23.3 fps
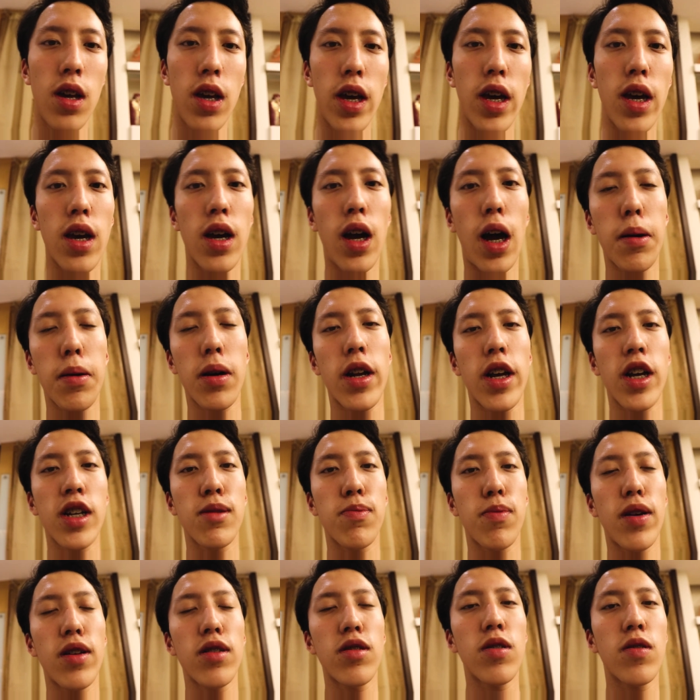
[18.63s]
and I'm gonna
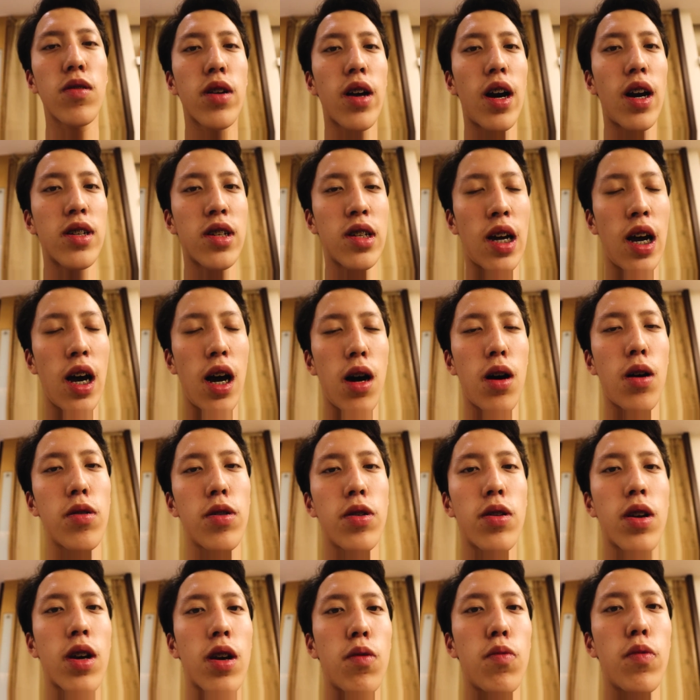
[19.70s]
explain to you guys how
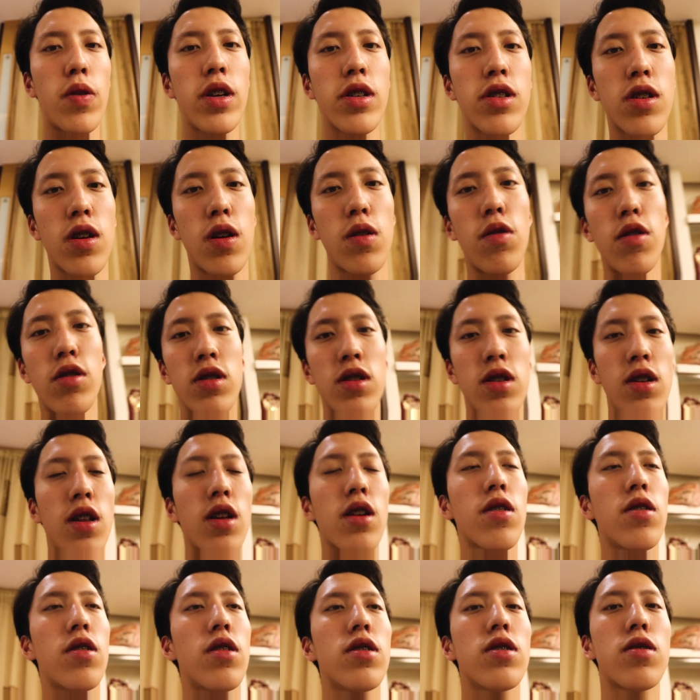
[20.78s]
you can resell your
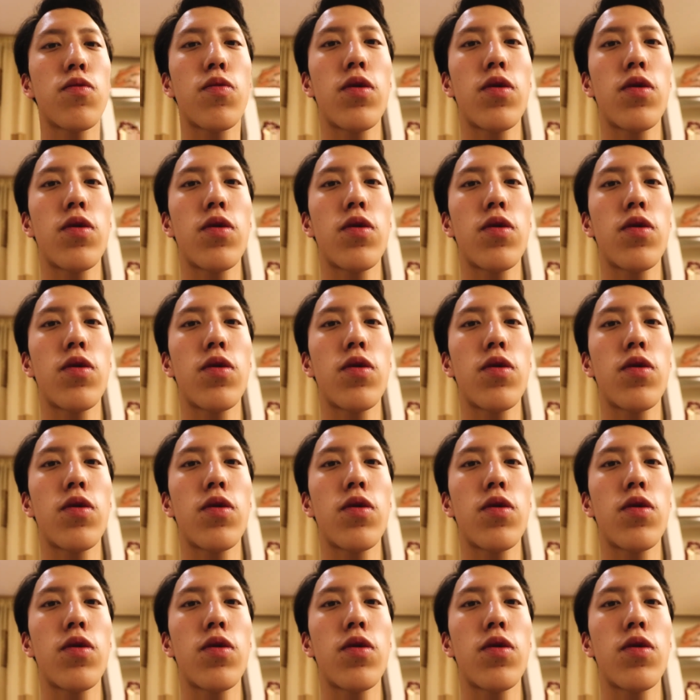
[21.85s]
sneakers.